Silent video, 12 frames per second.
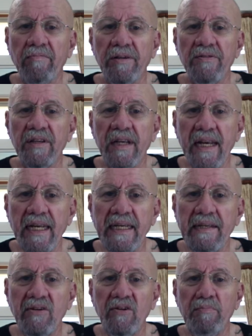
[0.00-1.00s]
was the
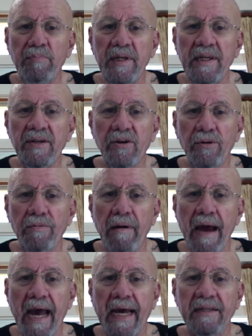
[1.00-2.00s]
need to be
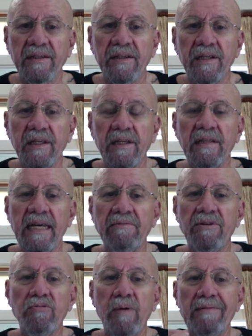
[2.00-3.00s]
correct. That
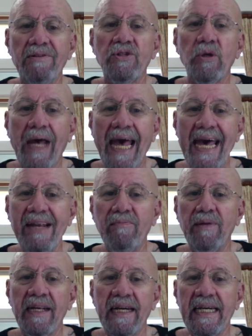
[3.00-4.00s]
was why I was so
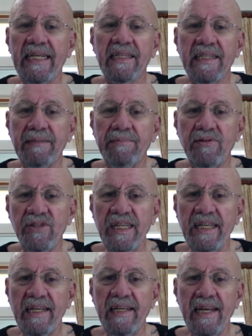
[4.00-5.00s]
adamant. I had a
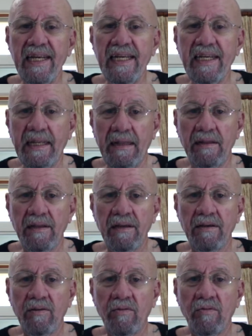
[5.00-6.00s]
deep-seated need
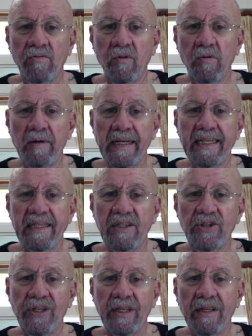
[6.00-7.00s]
for
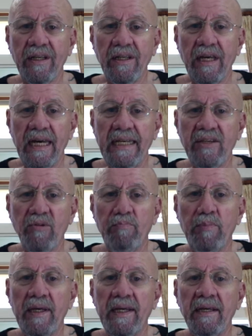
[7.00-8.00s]
recognition and to
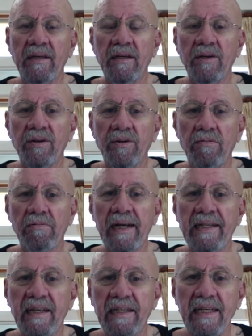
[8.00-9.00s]
be
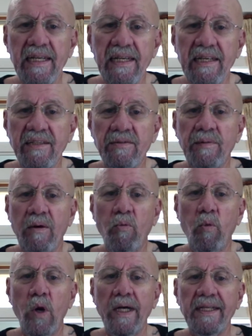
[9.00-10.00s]
correct. I
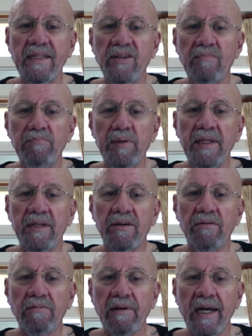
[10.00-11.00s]
wanted to be
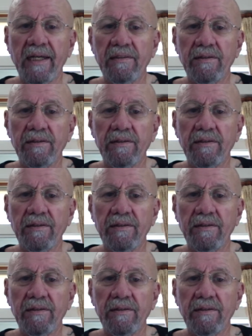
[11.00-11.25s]
correct.